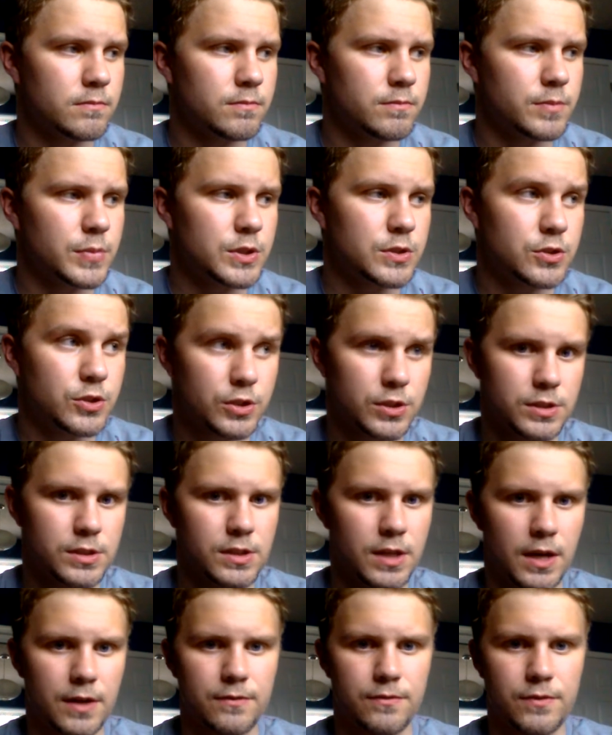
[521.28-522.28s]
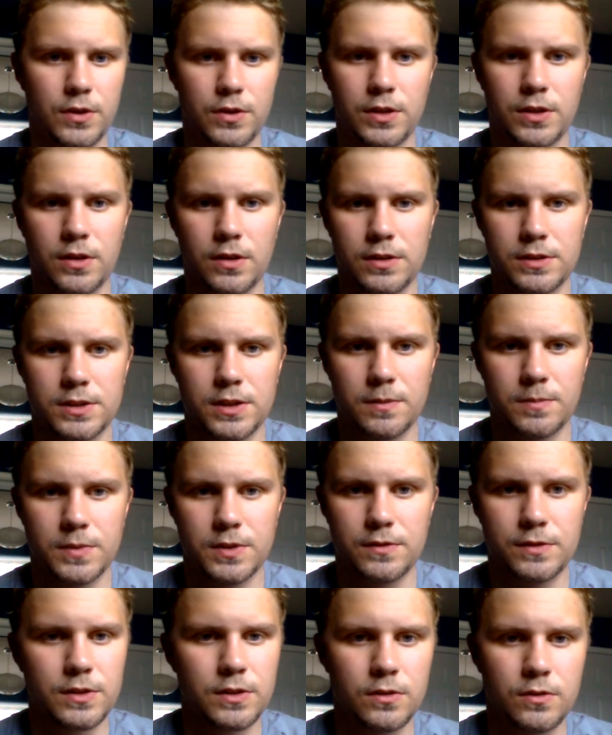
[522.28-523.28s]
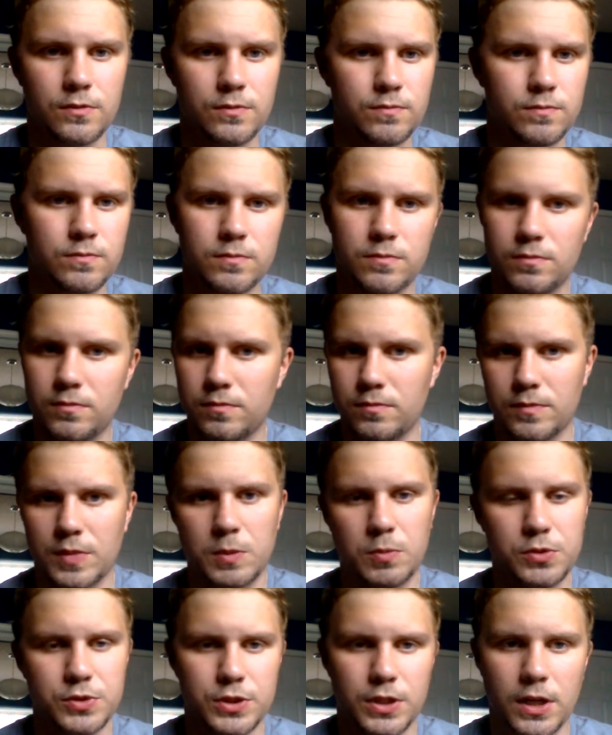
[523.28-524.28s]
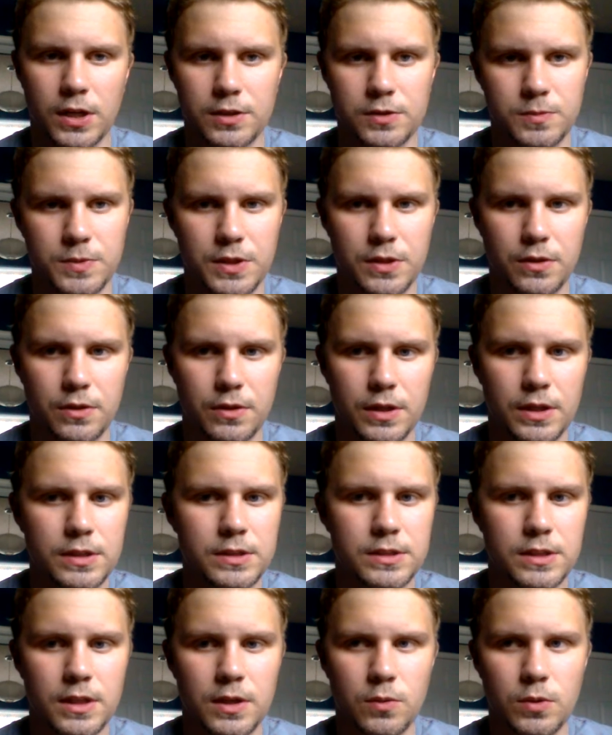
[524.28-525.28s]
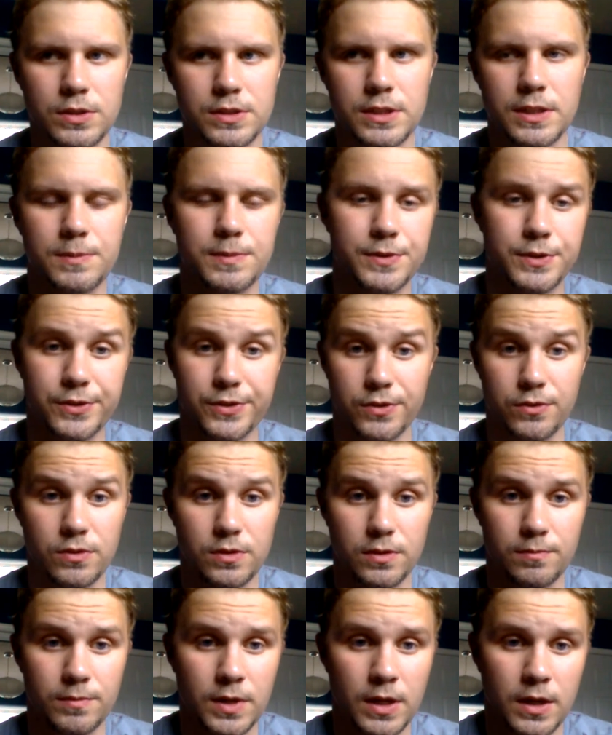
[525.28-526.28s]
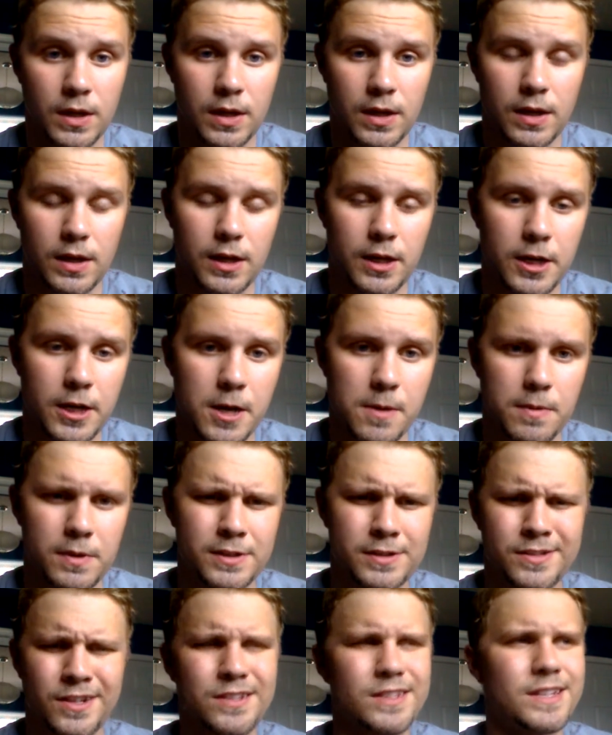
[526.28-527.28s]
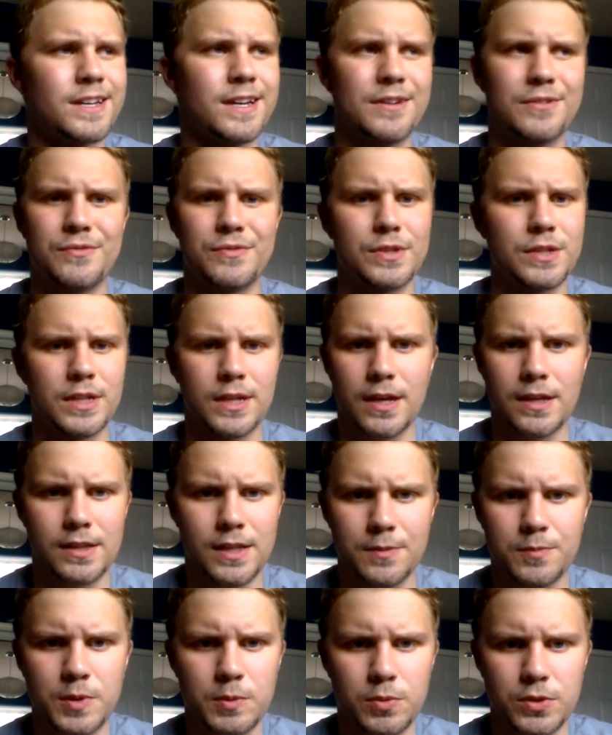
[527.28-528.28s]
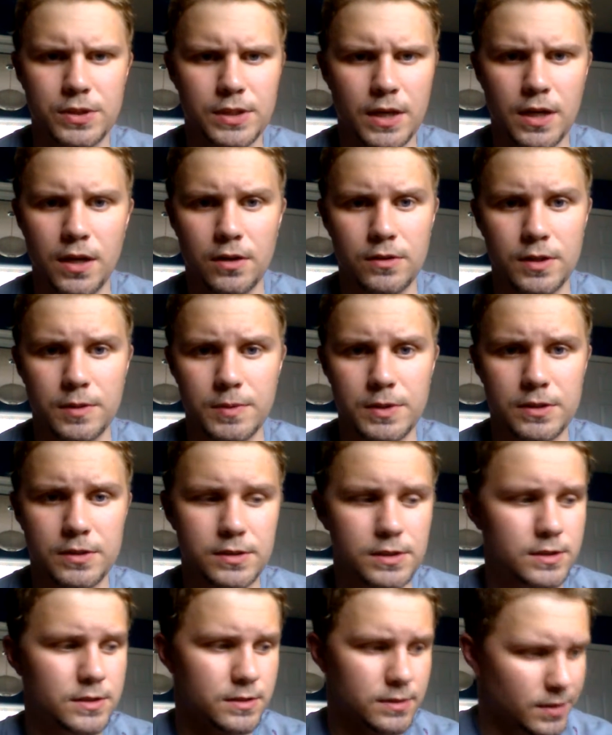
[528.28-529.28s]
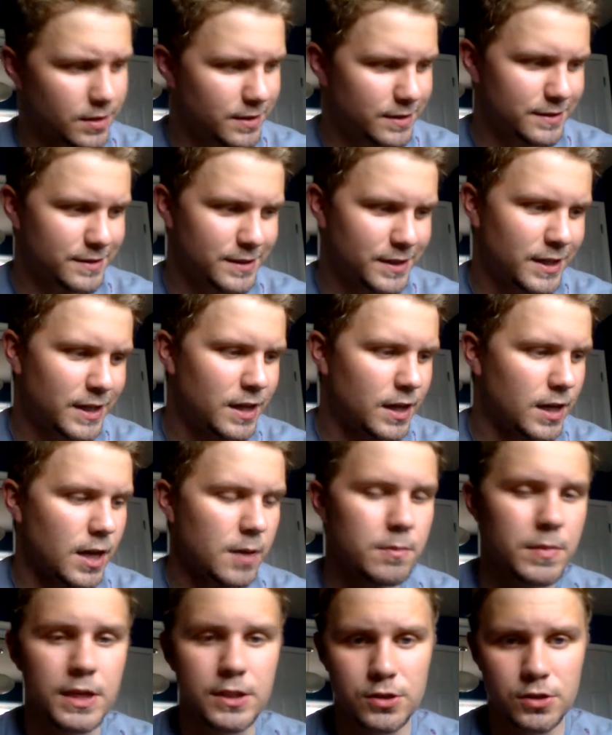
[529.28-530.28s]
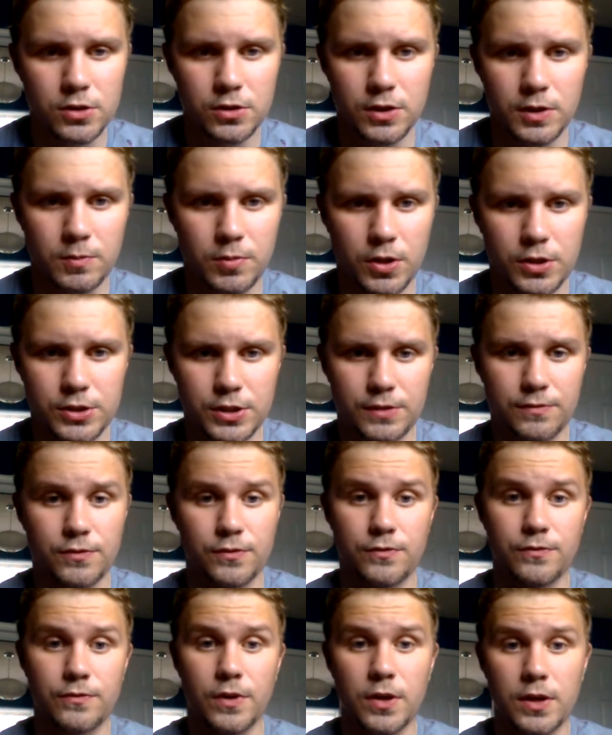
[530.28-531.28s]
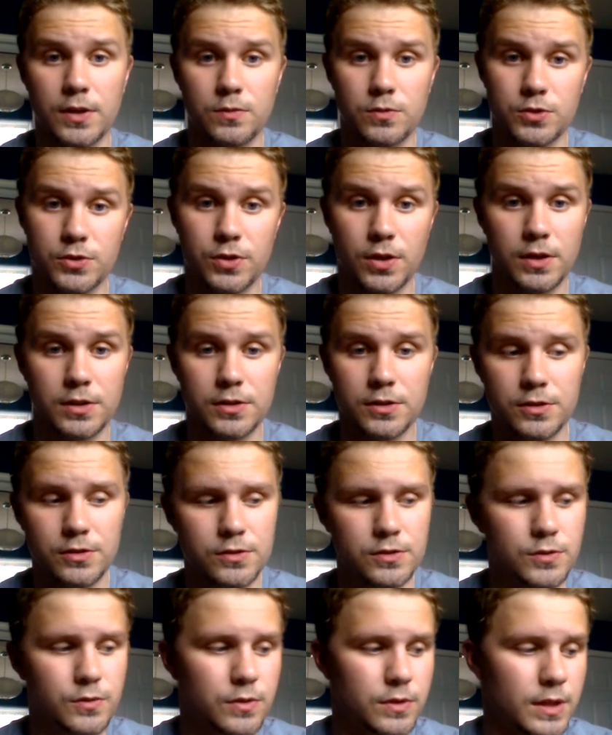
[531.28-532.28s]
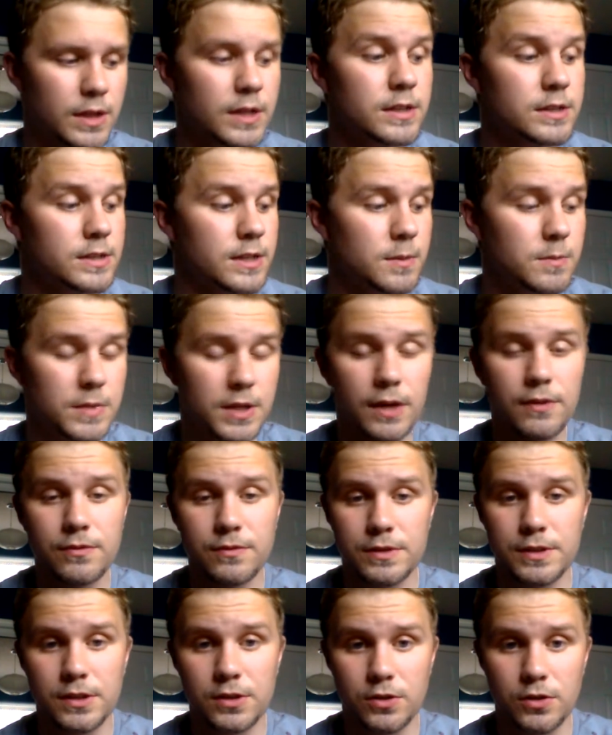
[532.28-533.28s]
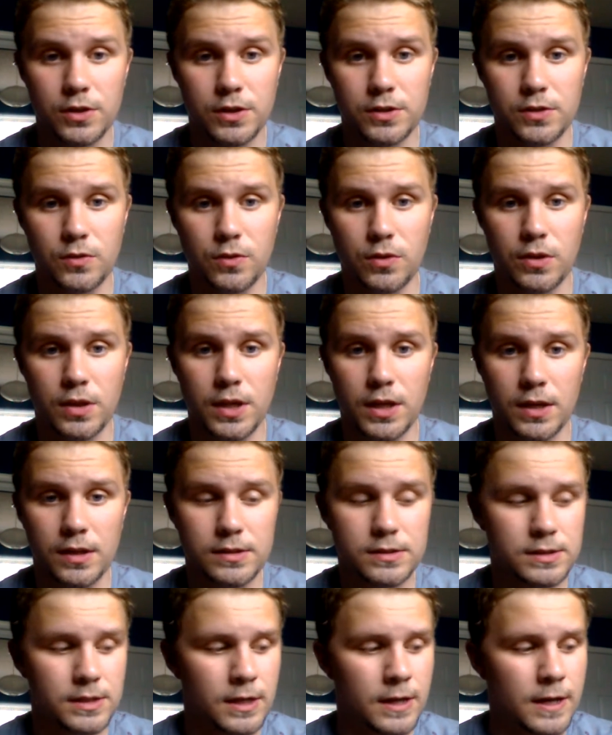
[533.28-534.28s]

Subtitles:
but just that very concept that, people challenged me to things and I wasn't able to do them. It's not like I feel like I let people down. I mean, this is a major learning project for fun. We're trying to learn new things, and I'm definitely learning new things.